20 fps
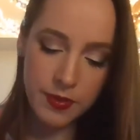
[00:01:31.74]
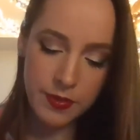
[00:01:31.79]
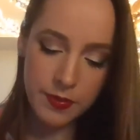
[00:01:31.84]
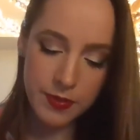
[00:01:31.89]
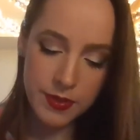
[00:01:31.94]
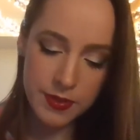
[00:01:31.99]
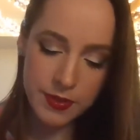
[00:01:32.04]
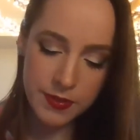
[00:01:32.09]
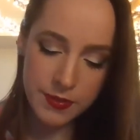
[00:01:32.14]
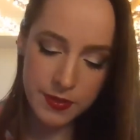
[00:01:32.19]

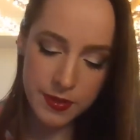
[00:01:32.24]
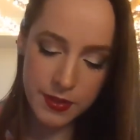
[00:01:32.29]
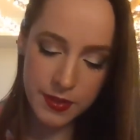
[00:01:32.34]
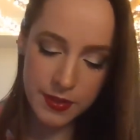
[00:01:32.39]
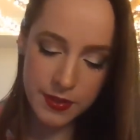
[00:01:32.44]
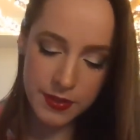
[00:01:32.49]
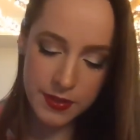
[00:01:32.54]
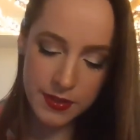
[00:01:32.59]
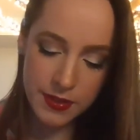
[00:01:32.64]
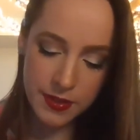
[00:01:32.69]
me see what
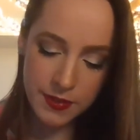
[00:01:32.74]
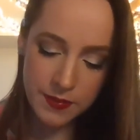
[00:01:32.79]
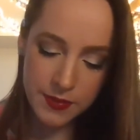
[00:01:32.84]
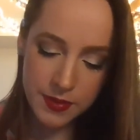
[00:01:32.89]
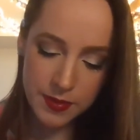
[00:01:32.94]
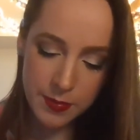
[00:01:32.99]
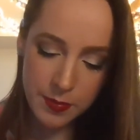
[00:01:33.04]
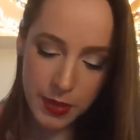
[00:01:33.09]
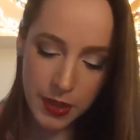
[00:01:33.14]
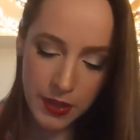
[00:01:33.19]
this stuff
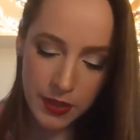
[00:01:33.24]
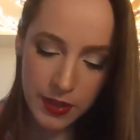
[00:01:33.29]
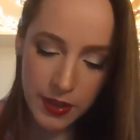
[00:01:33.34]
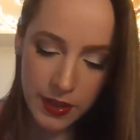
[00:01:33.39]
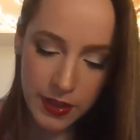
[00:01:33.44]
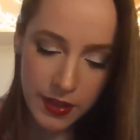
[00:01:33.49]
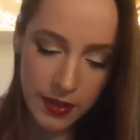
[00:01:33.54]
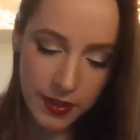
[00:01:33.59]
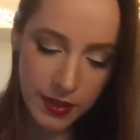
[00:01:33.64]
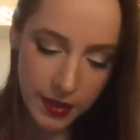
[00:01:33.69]
smelled
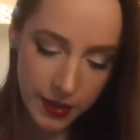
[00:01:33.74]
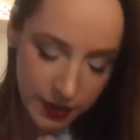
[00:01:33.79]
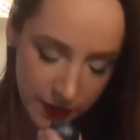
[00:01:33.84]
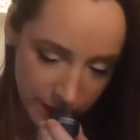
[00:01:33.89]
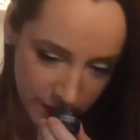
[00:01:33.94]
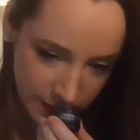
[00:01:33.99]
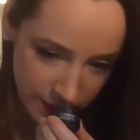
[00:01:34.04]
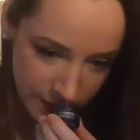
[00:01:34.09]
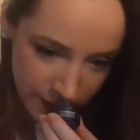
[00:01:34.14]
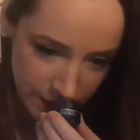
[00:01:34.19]
like
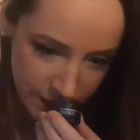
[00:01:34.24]
again.